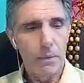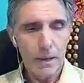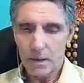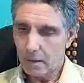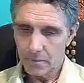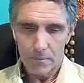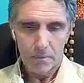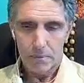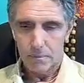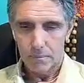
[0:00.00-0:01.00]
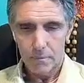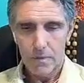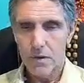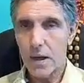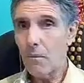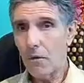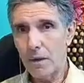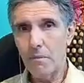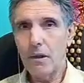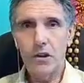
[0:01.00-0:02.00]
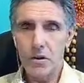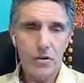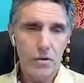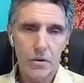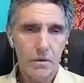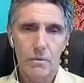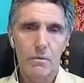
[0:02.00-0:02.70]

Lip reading: but some of them are just,